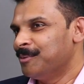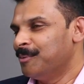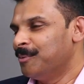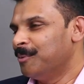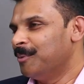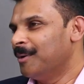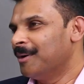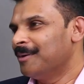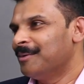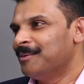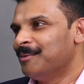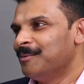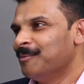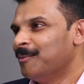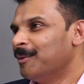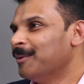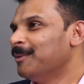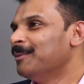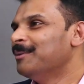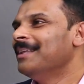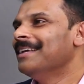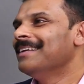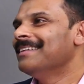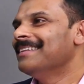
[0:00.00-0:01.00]
So what, what
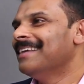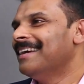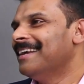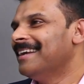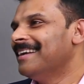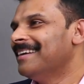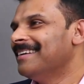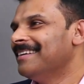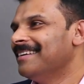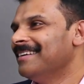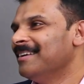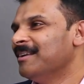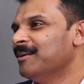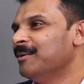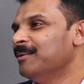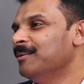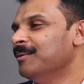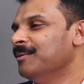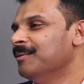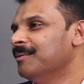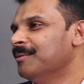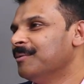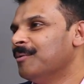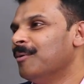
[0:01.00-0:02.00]
do you think that you know
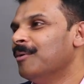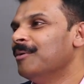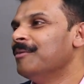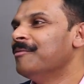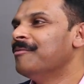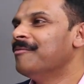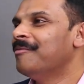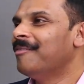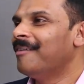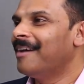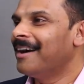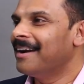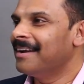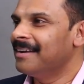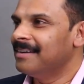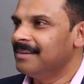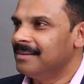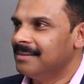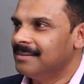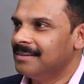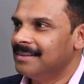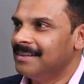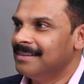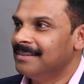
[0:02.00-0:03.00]
you qualified
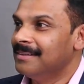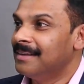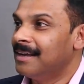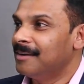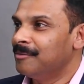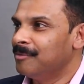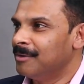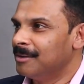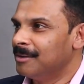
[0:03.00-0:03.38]
in that